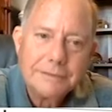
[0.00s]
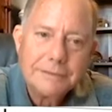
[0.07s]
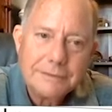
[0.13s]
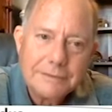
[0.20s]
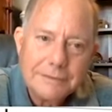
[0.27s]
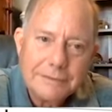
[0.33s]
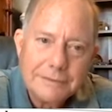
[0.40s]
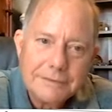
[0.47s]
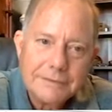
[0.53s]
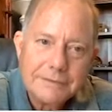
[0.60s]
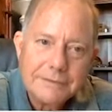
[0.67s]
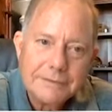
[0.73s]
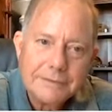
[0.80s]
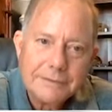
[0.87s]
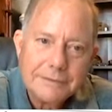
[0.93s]

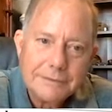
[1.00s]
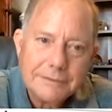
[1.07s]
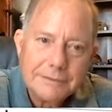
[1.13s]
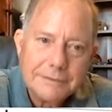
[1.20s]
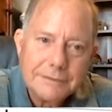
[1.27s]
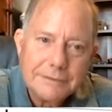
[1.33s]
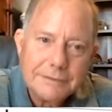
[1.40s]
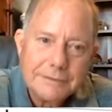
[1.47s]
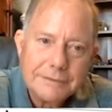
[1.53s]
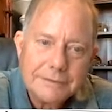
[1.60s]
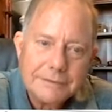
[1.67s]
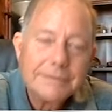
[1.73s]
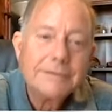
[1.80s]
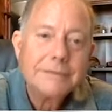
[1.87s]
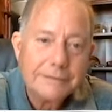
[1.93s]

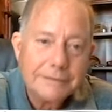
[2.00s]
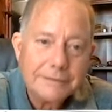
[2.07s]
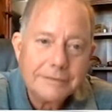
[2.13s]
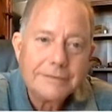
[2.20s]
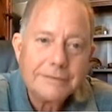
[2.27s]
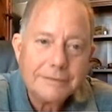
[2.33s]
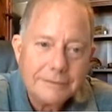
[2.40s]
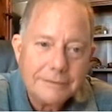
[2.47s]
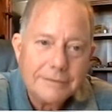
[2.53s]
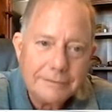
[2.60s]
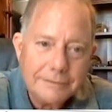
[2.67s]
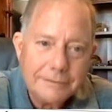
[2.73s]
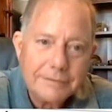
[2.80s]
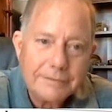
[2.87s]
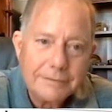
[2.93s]

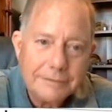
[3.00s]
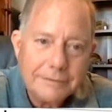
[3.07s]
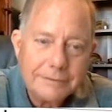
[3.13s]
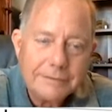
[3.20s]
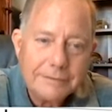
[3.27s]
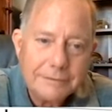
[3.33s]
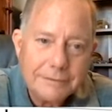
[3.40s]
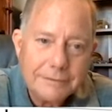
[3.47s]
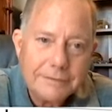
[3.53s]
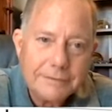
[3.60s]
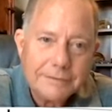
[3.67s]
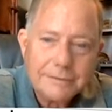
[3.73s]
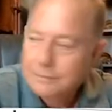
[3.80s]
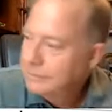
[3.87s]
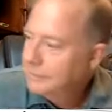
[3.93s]

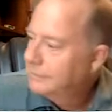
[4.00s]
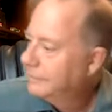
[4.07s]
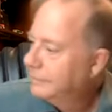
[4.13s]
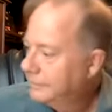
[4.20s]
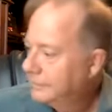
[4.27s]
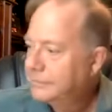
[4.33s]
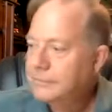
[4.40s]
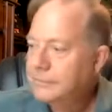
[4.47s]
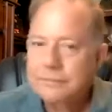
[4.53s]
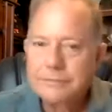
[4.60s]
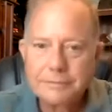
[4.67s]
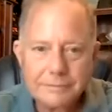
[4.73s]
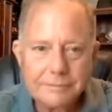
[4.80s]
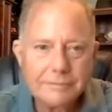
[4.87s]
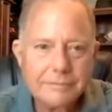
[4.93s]

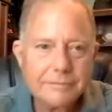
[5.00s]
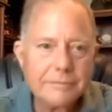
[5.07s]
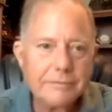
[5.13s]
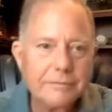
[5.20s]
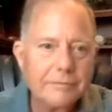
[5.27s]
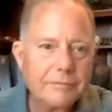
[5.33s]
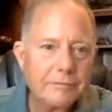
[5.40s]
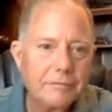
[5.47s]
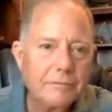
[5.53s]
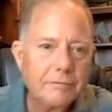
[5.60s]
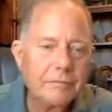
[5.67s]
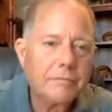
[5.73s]
The person shown says nothing.